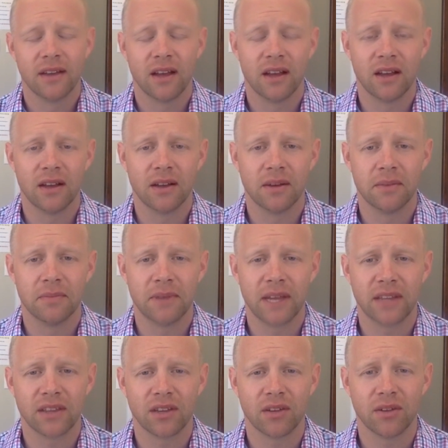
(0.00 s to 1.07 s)

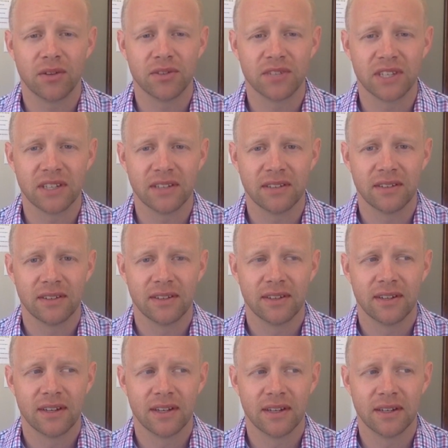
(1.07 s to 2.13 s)
at the closing
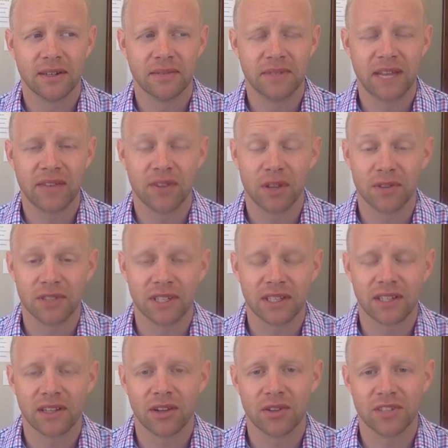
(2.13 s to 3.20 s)
day of closing,
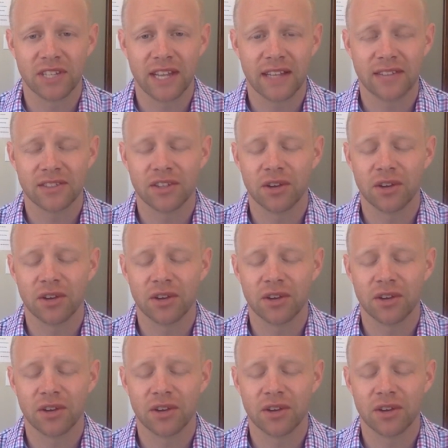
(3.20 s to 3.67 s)
at the closing date.